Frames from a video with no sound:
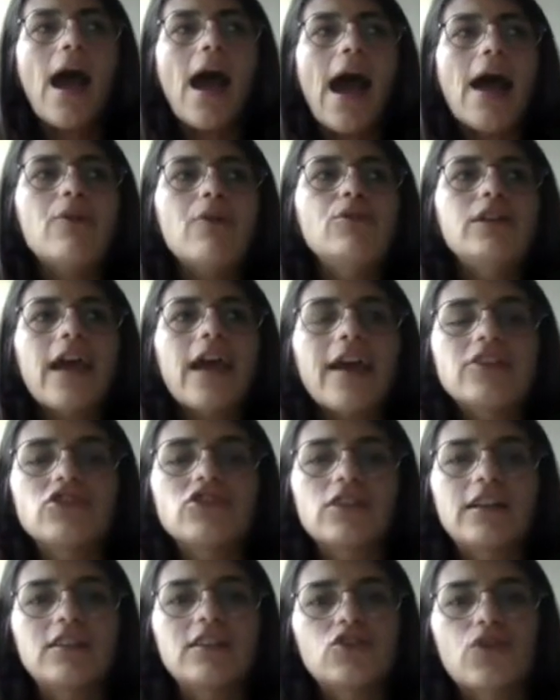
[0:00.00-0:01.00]
I would
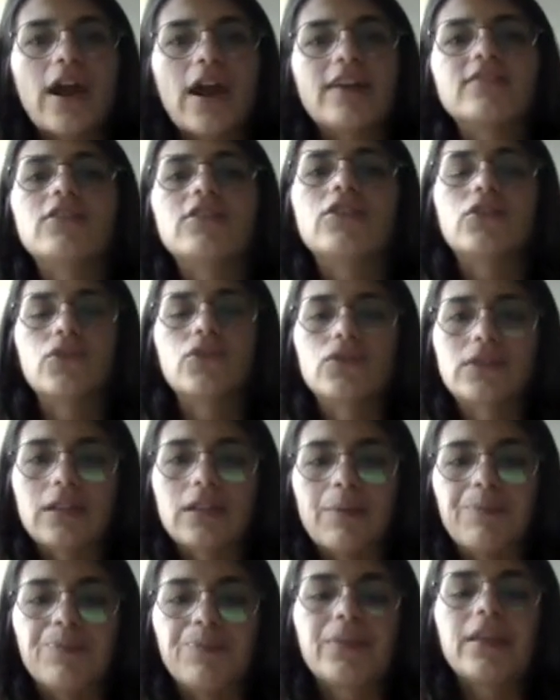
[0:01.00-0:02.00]
actually try to use
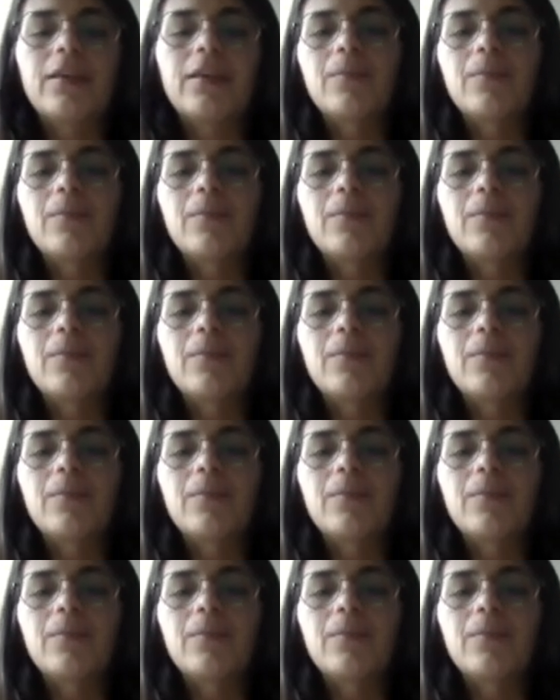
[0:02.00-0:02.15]
them,